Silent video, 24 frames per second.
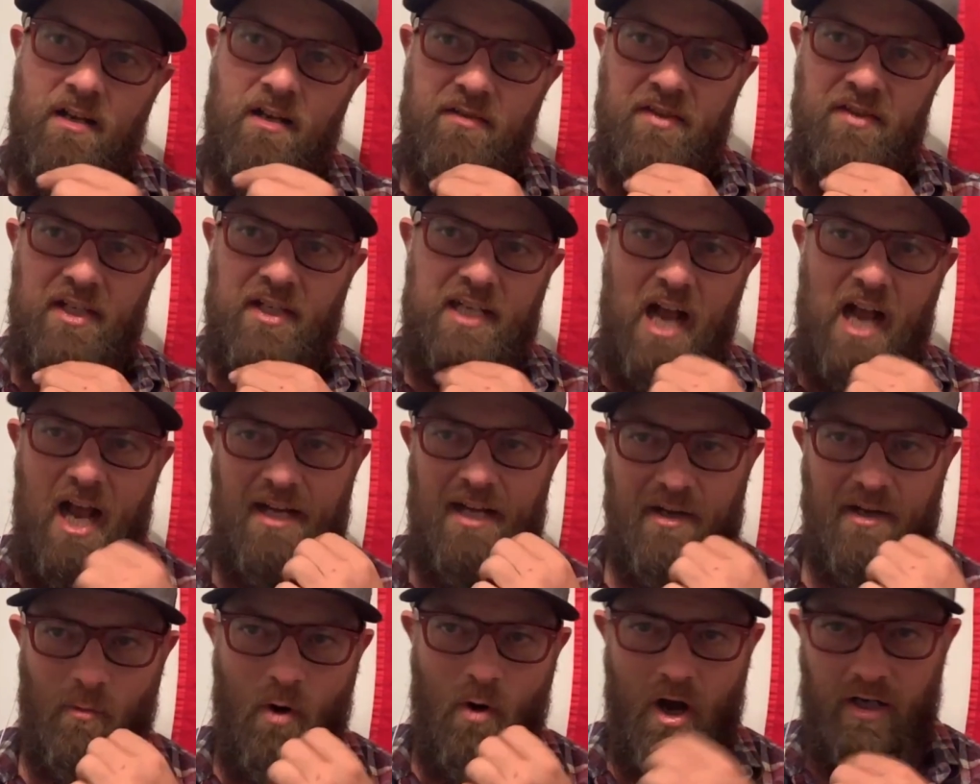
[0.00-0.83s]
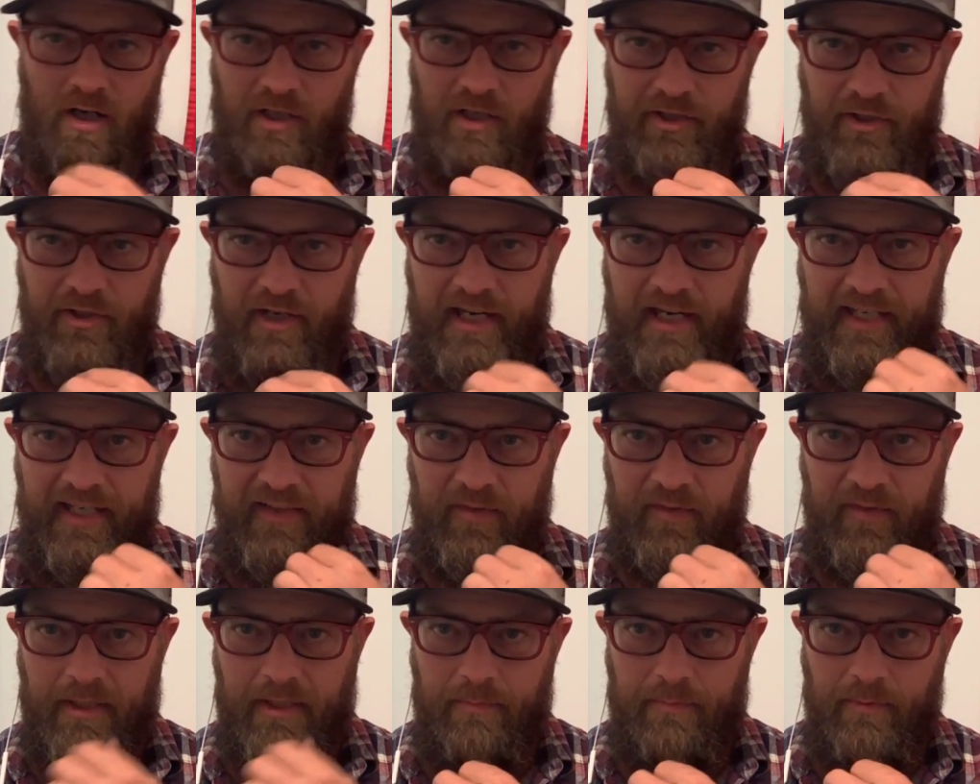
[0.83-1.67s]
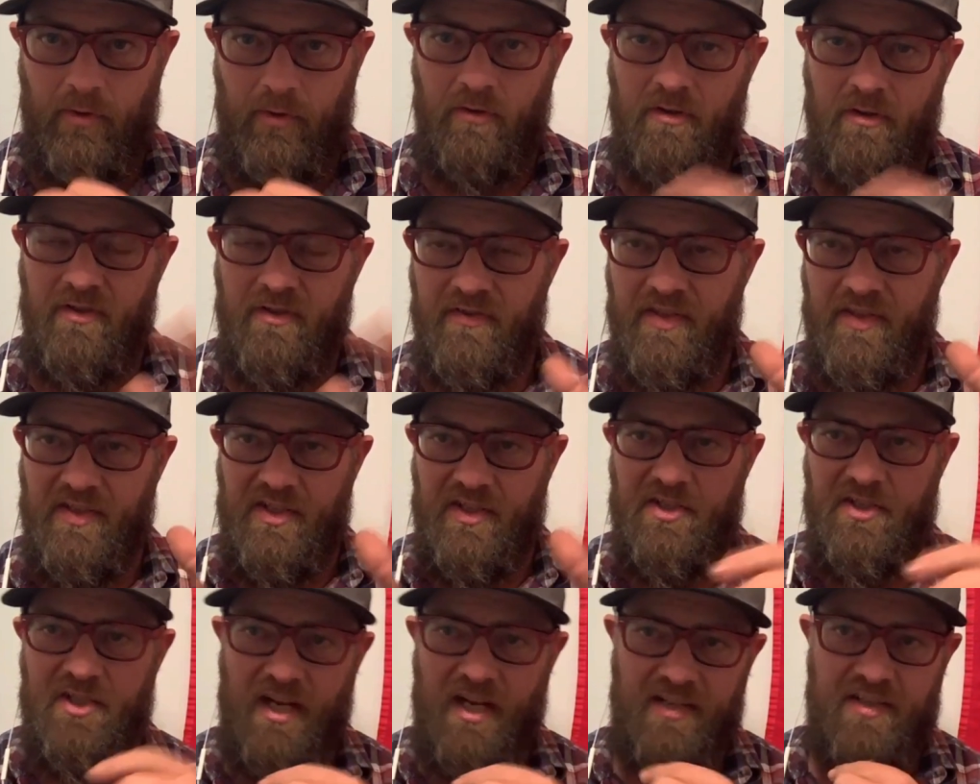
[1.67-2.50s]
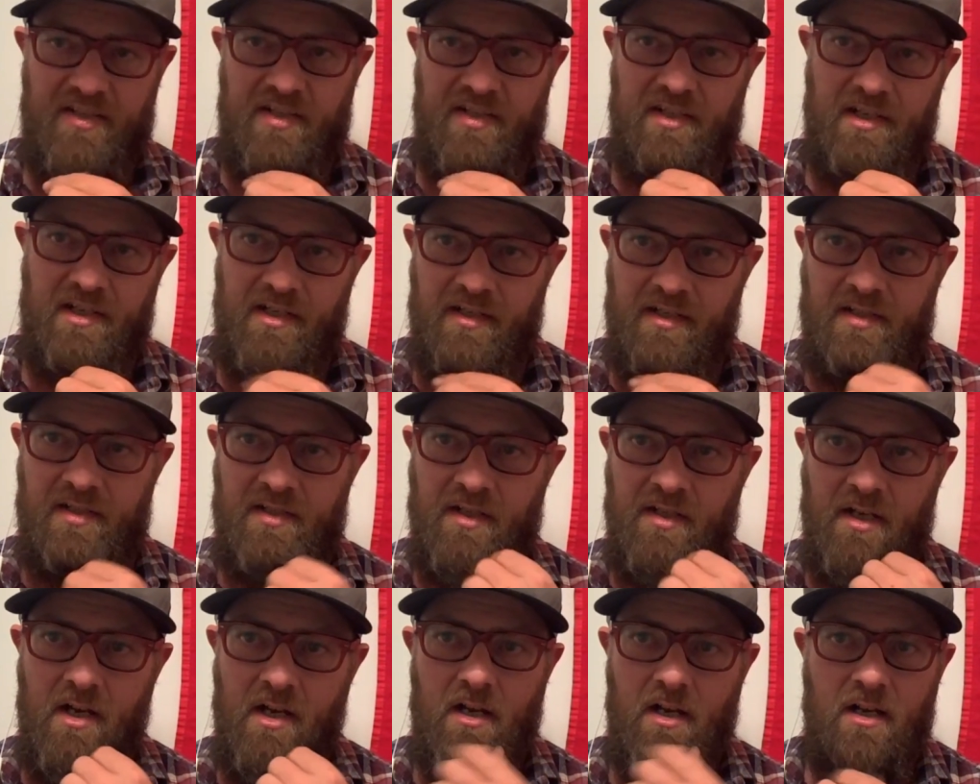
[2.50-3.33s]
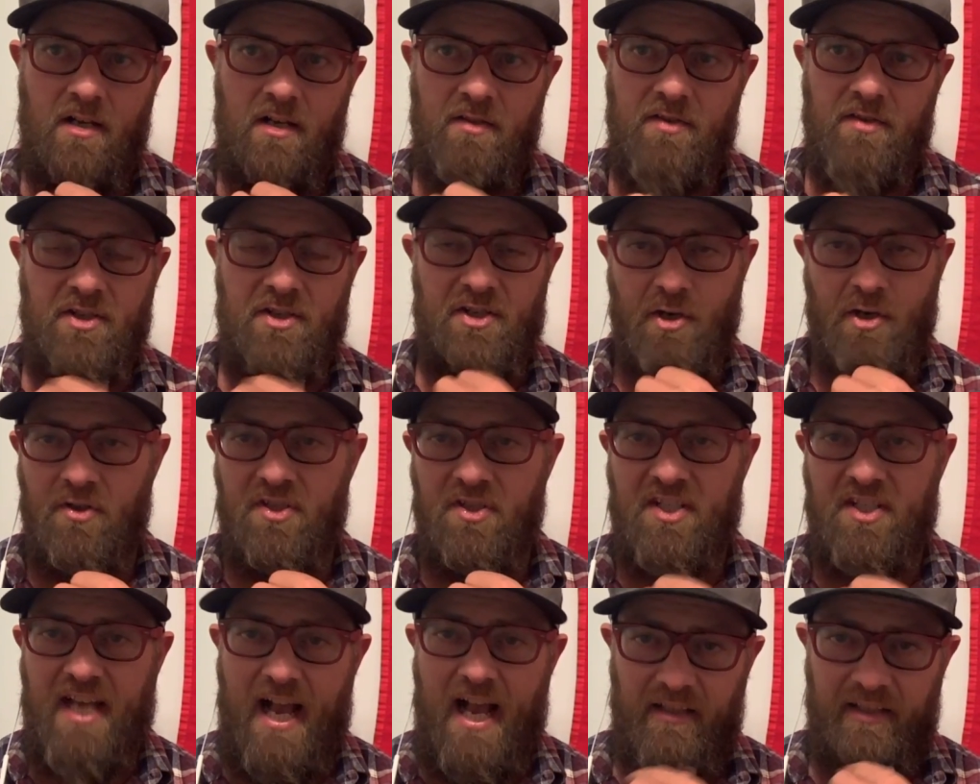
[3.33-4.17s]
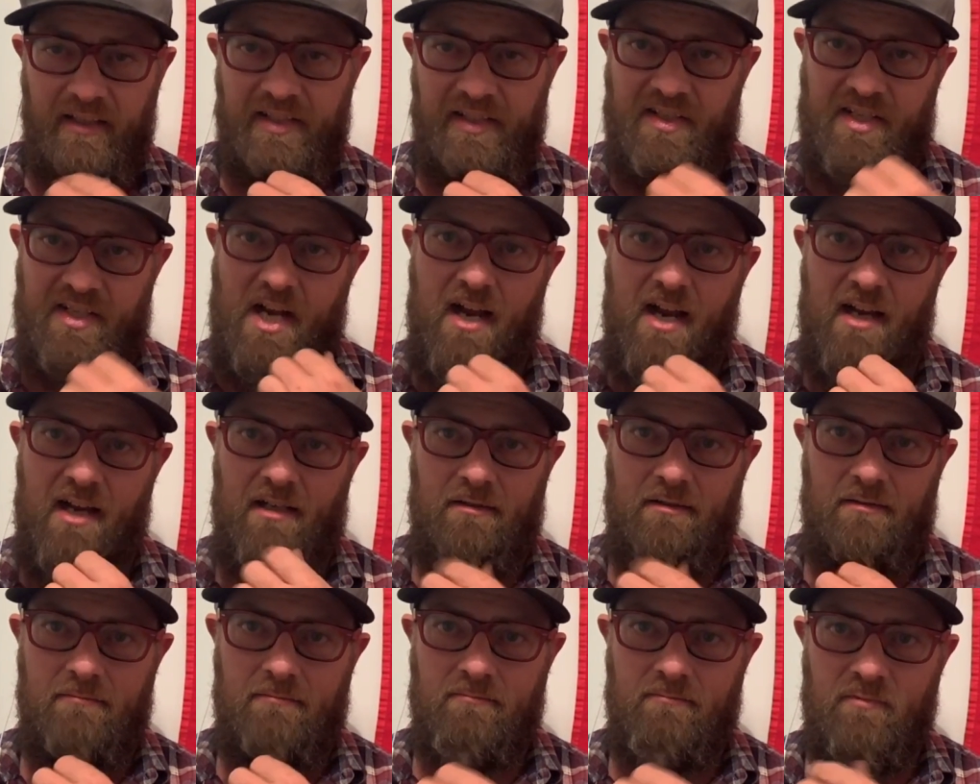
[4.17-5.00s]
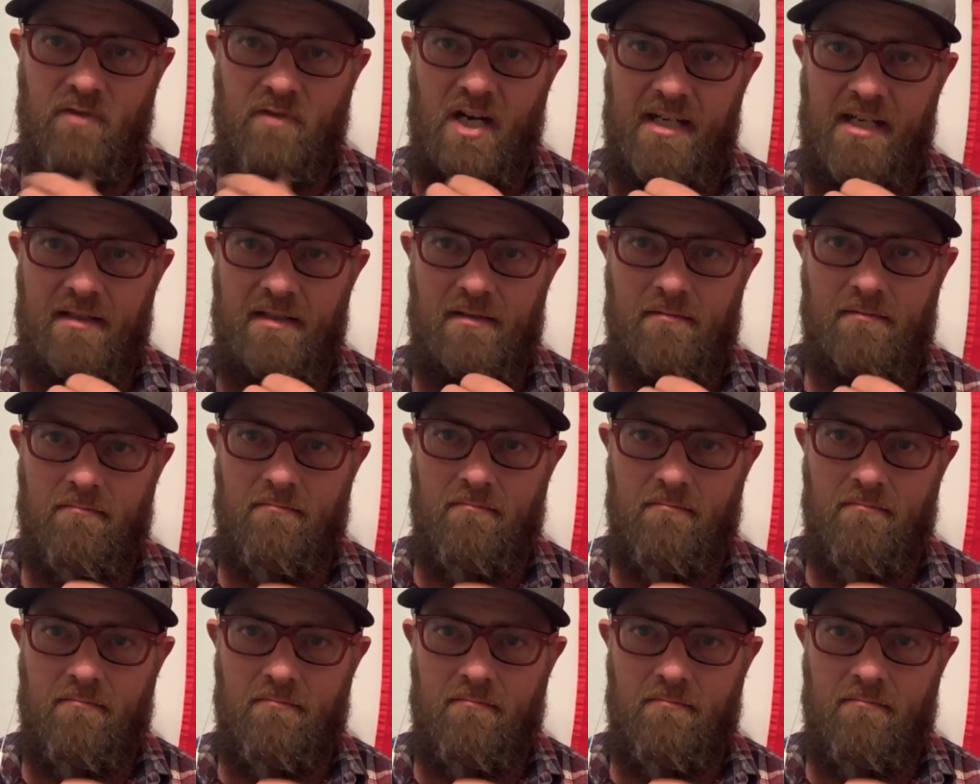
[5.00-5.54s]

The kind of walk on your hands people, the suggestion is the Joe Scally style, right?